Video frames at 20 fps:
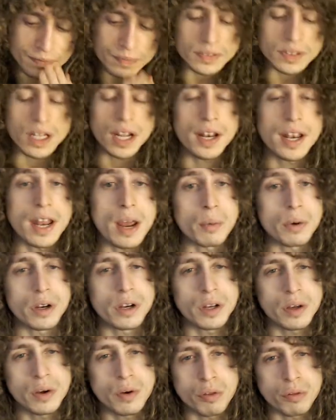Now we're
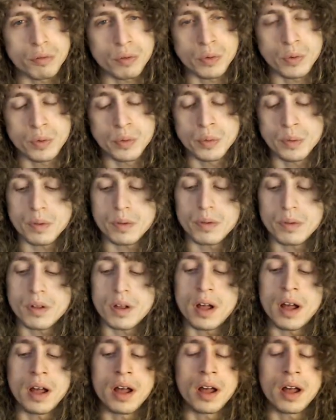going to go through
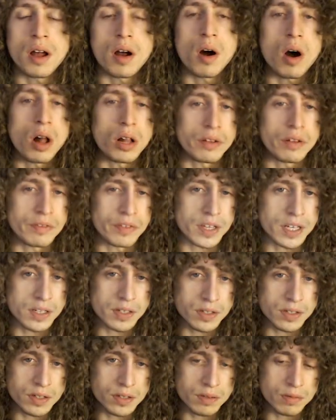all of
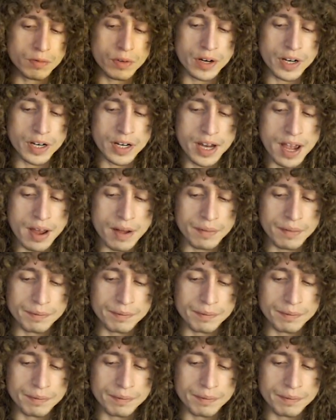these right now,